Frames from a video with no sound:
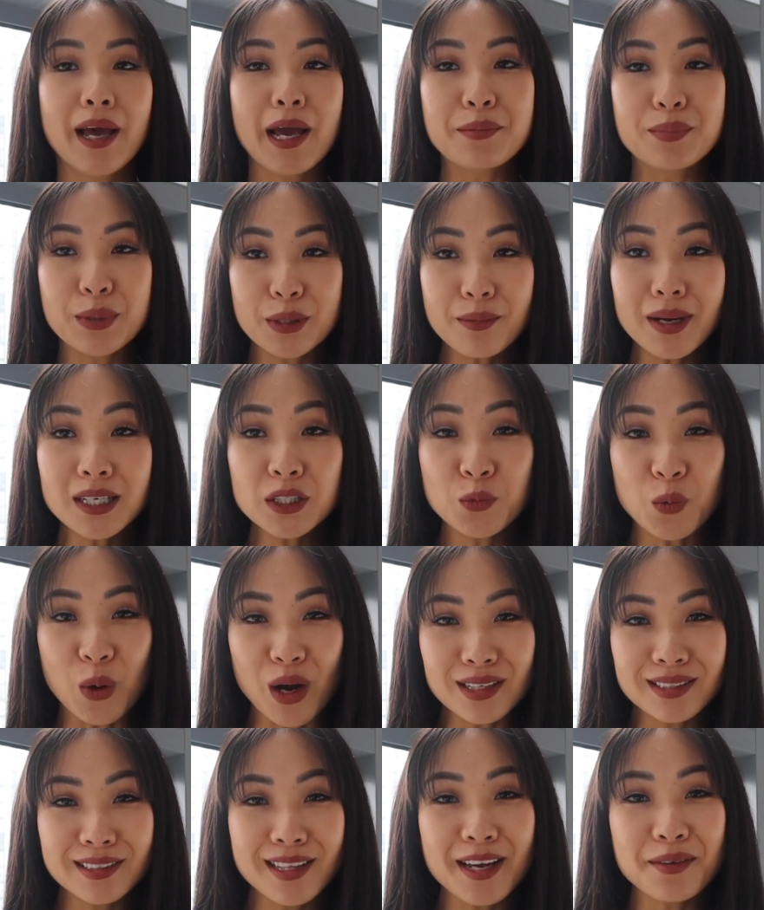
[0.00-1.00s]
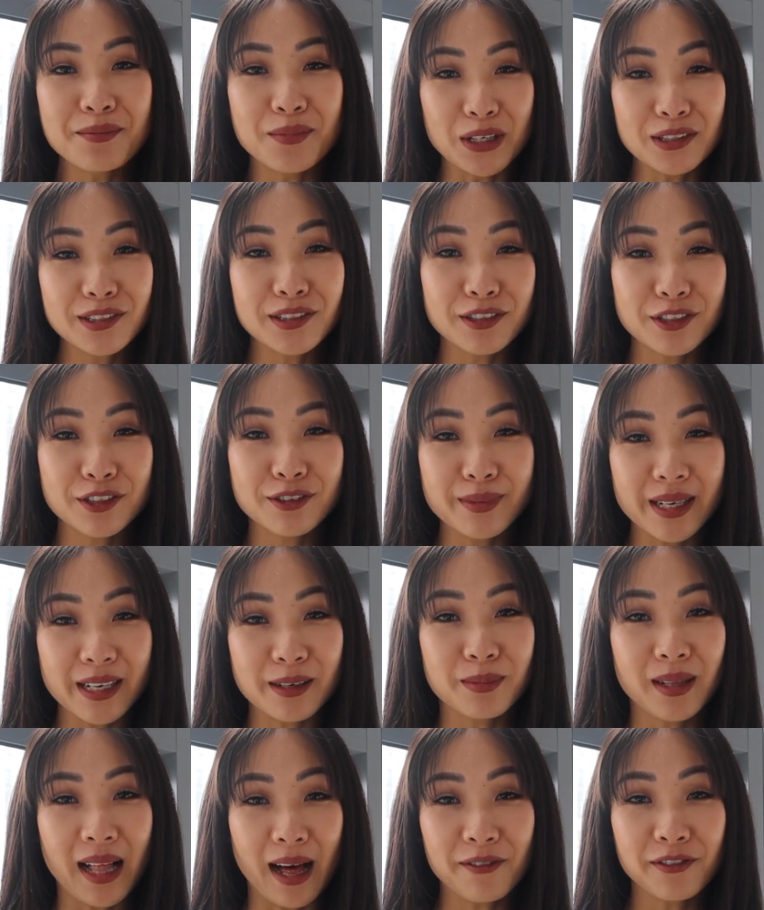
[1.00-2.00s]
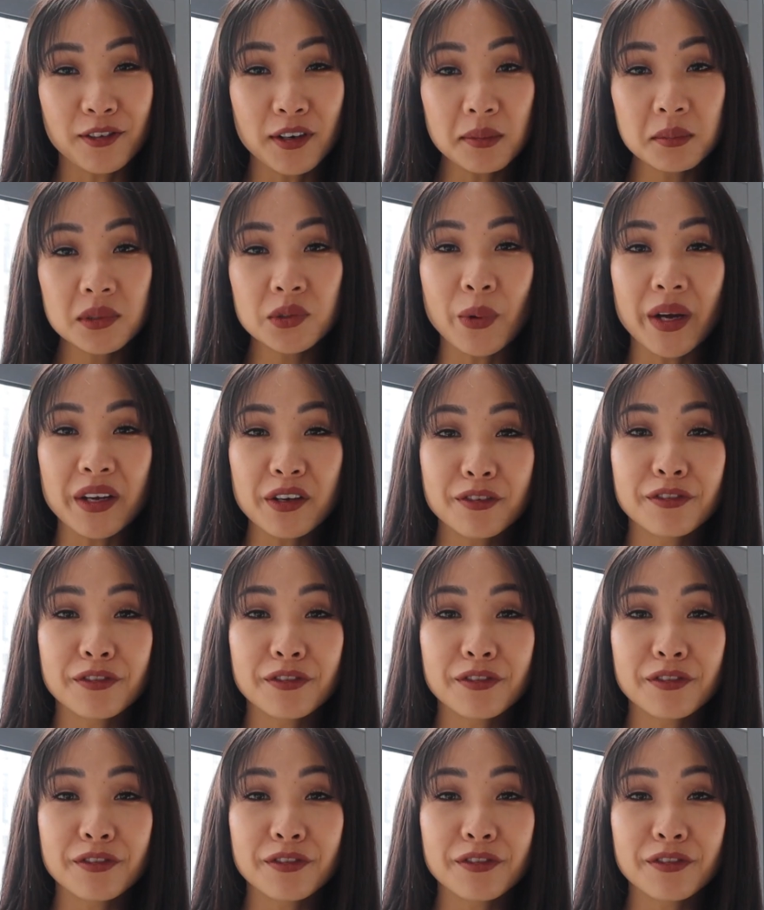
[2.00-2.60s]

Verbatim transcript: It pretty much works like most social media platforms where